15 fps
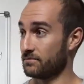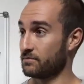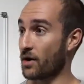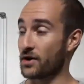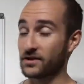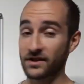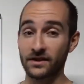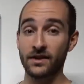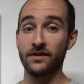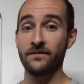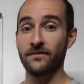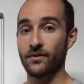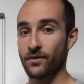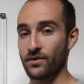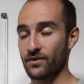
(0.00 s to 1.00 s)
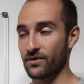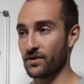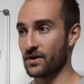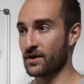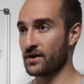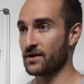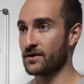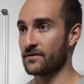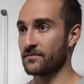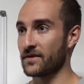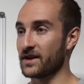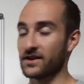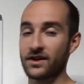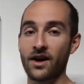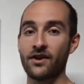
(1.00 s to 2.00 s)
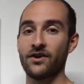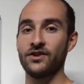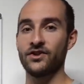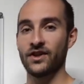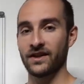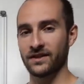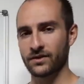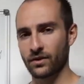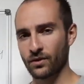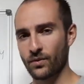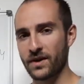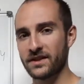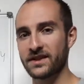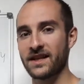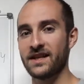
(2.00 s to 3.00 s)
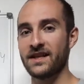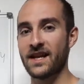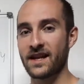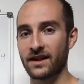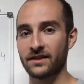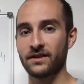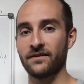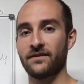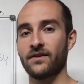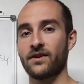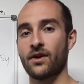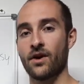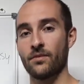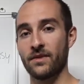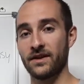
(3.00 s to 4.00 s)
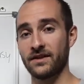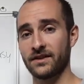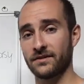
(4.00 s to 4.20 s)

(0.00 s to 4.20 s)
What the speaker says: positive or encouraging. It's always a negative comment.